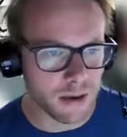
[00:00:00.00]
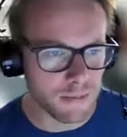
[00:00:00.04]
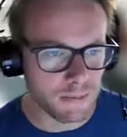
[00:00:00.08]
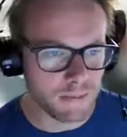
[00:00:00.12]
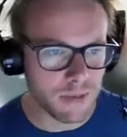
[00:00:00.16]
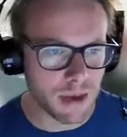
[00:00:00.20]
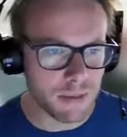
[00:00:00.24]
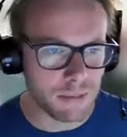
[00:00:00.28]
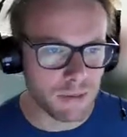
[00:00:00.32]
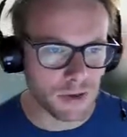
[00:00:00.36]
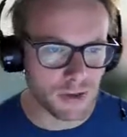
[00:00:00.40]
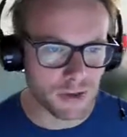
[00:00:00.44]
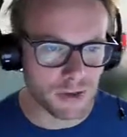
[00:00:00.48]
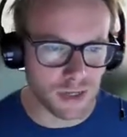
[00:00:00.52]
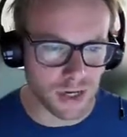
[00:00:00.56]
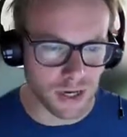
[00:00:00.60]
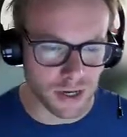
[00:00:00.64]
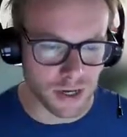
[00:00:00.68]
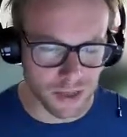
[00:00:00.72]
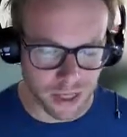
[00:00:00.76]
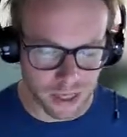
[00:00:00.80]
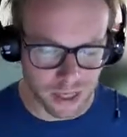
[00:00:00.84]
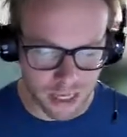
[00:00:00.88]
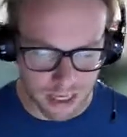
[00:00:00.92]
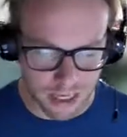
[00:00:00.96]
maybe you
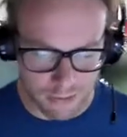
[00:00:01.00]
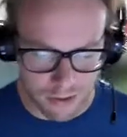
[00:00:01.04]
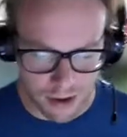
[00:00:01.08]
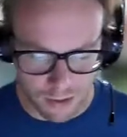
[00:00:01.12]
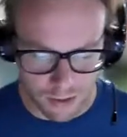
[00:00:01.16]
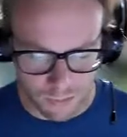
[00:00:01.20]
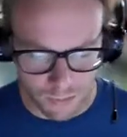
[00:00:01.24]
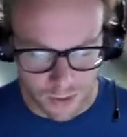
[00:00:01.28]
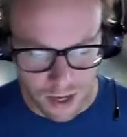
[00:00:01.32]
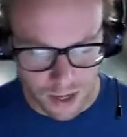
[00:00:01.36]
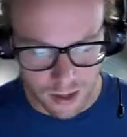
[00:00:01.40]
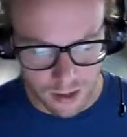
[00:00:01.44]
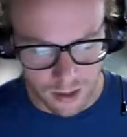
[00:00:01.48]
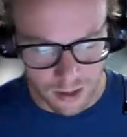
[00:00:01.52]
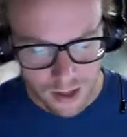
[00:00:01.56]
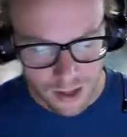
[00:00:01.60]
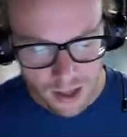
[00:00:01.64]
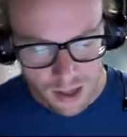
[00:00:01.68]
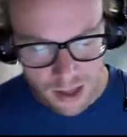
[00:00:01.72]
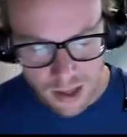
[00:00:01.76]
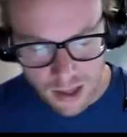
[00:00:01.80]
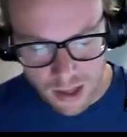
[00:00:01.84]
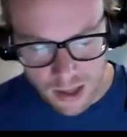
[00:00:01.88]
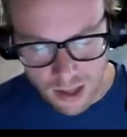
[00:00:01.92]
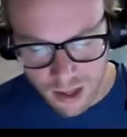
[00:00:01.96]
start thinking about, well,
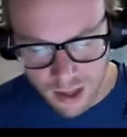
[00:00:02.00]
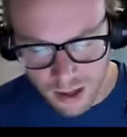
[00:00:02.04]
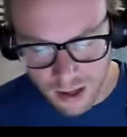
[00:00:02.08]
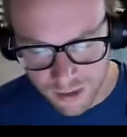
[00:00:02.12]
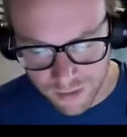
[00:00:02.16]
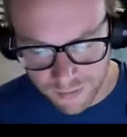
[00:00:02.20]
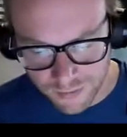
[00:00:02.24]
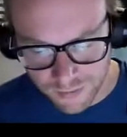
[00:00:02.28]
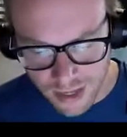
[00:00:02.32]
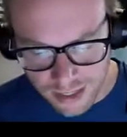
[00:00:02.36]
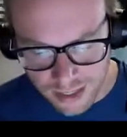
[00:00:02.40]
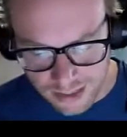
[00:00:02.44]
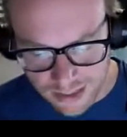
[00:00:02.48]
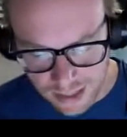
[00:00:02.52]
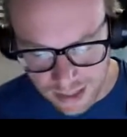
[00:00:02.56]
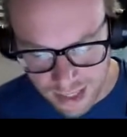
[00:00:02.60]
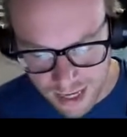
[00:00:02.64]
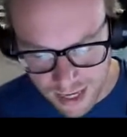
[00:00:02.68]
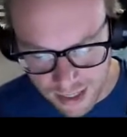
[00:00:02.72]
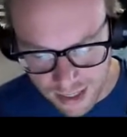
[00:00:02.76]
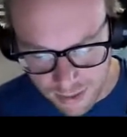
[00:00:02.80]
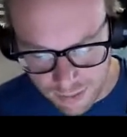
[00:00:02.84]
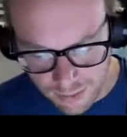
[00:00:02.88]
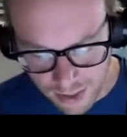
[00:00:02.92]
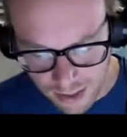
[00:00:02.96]
if that's the
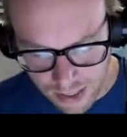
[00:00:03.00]
case,